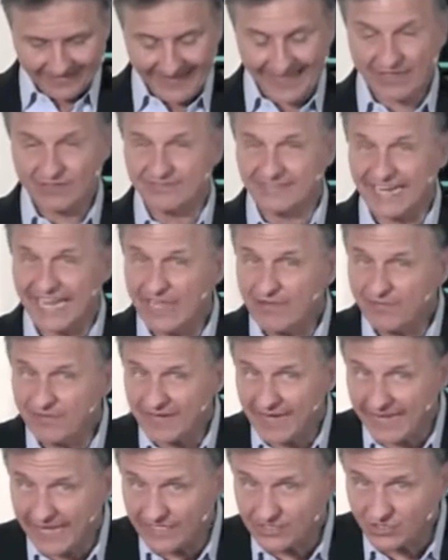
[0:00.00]
How
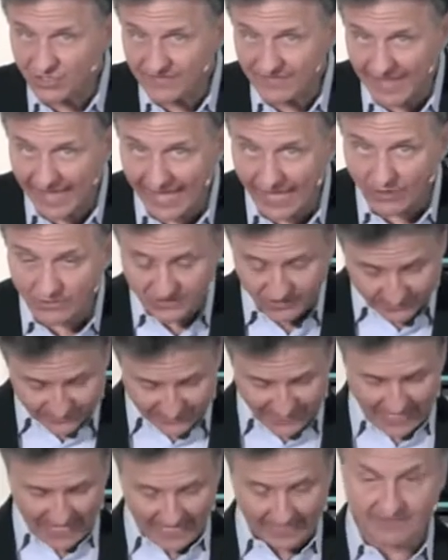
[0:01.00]
David entered the house
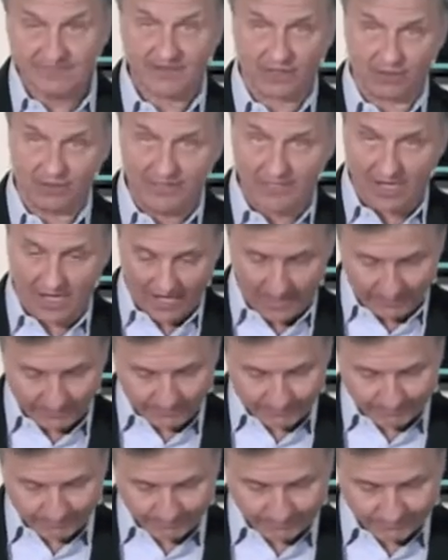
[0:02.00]
of God there in
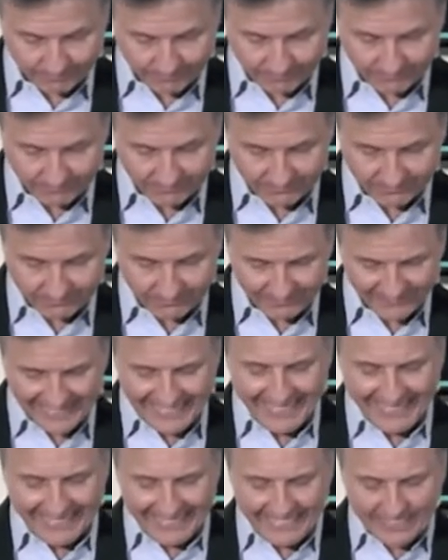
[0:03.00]
Nob.
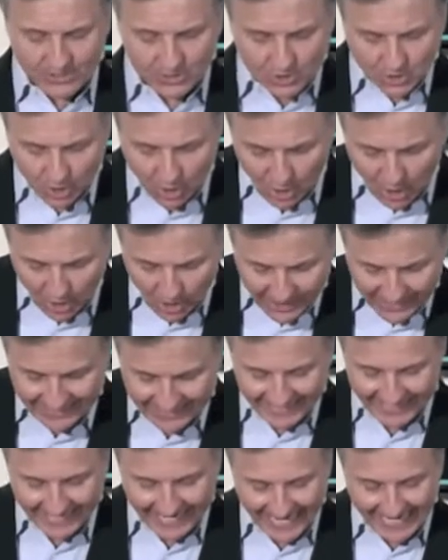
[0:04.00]
He took
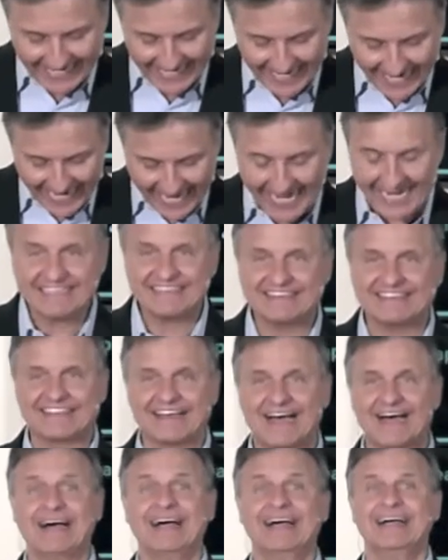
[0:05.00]
and ate
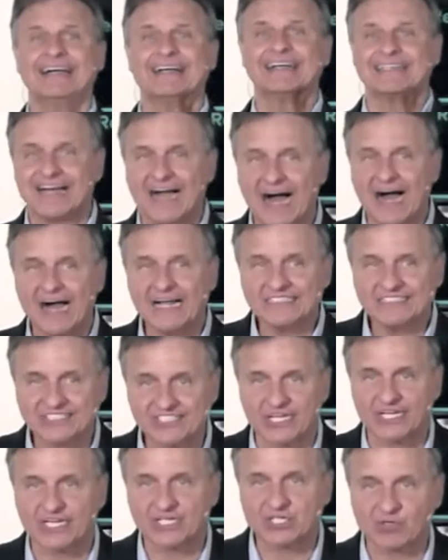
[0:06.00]
the
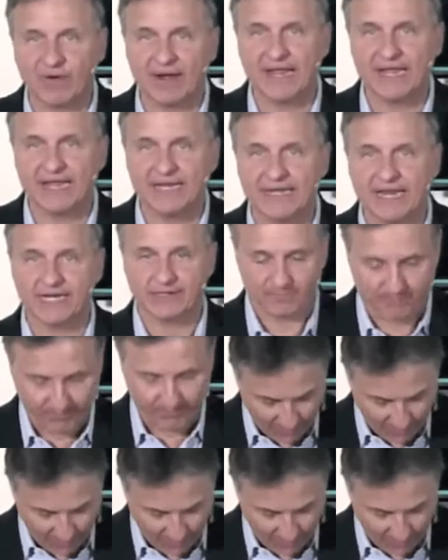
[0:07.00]
consecrated